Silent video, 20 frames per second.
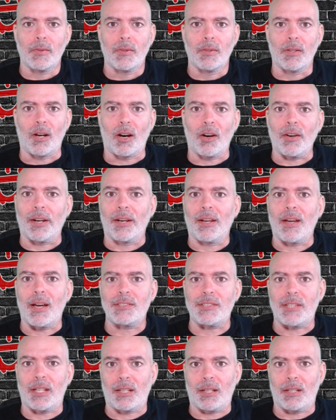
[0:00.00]
All right,
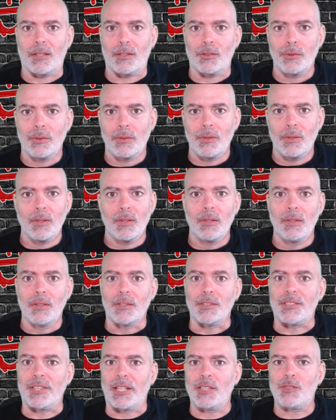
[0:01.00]
guys. Hey now.
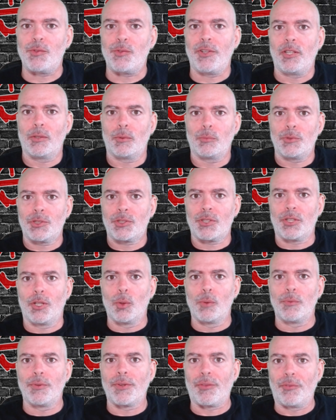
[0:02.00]
In today's video, I'm just going to go
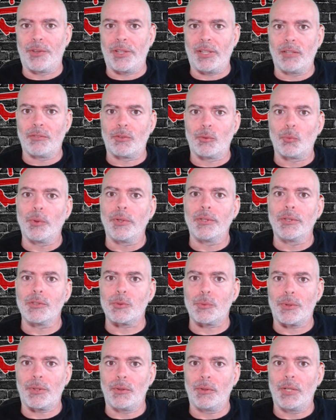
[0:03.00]
over 3 different wheels
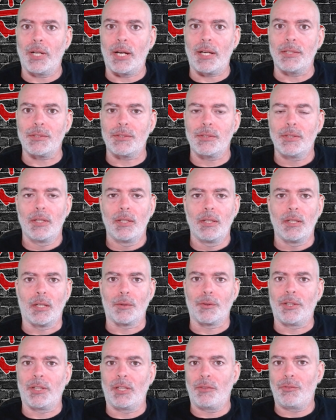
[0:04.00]
with you guys. I'm
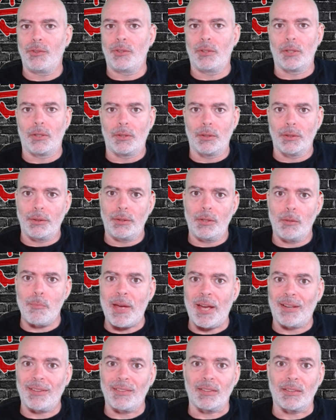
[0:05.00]
going to give you the good, the
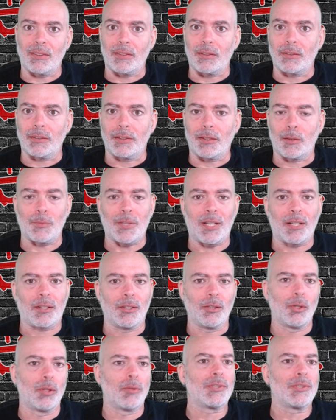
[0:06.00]
bad, and the ugly. I'm not
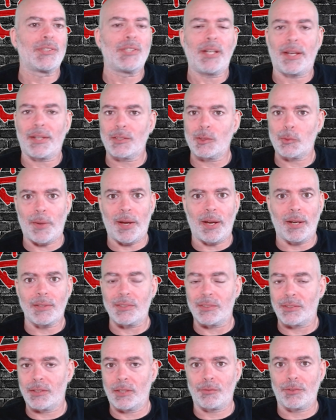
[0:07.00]
going to go over tech specs
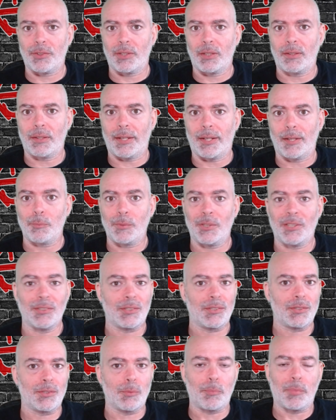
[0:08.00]
and stuff like that because
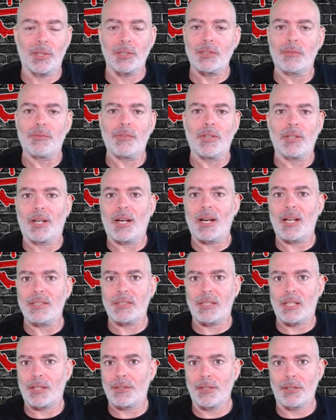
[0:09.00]
there's a bunch of other guys
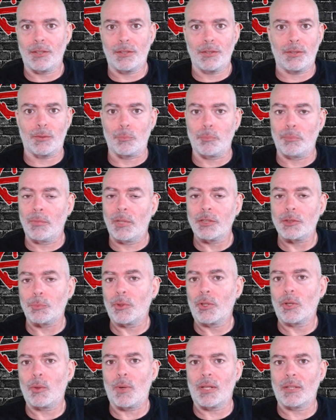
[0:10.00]
out there that are much
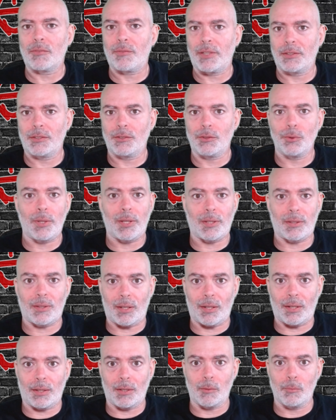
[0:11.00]
more qualified to do that than
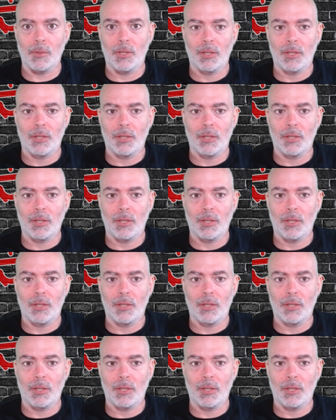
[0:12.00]
I am.